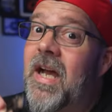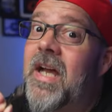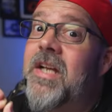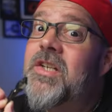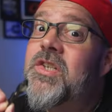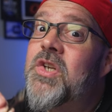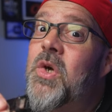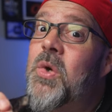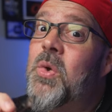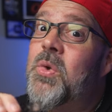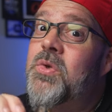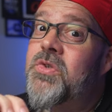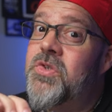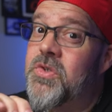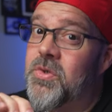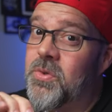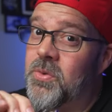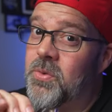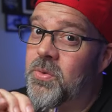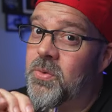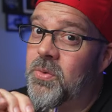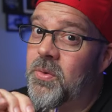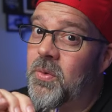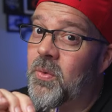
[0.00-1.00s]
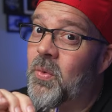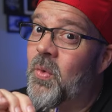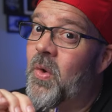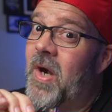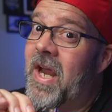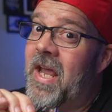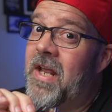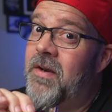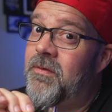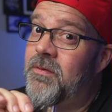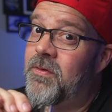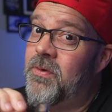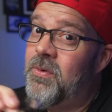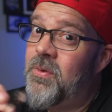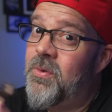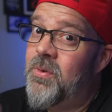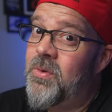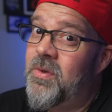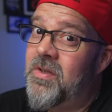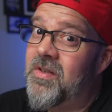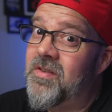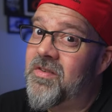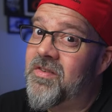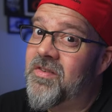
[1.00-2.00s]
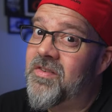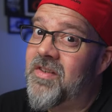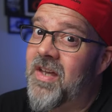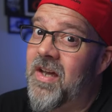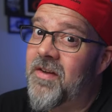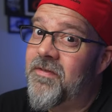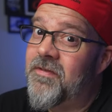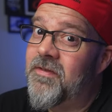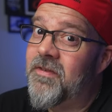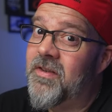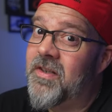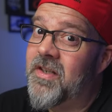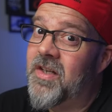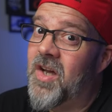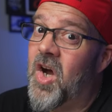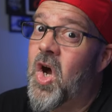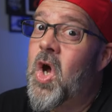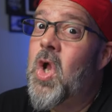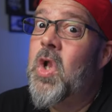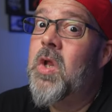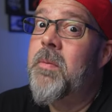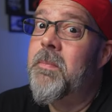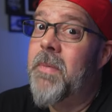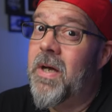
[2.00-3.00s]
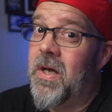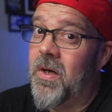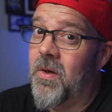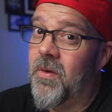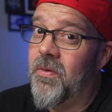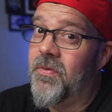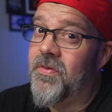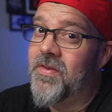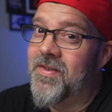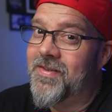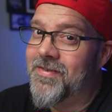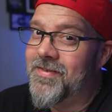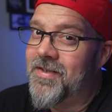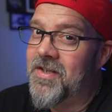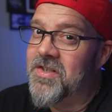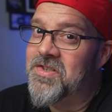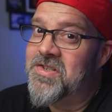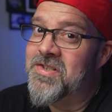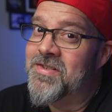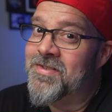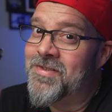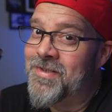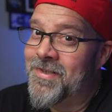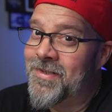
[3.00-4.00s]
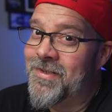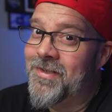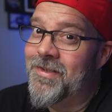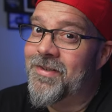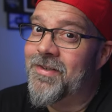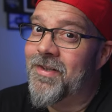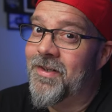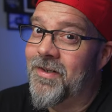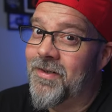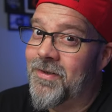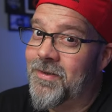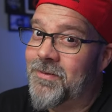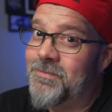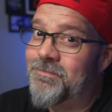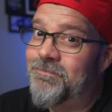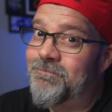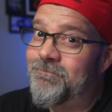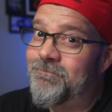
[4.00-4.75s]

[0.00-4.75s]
I told you, Ranvoo is definitely all about the attention to detail.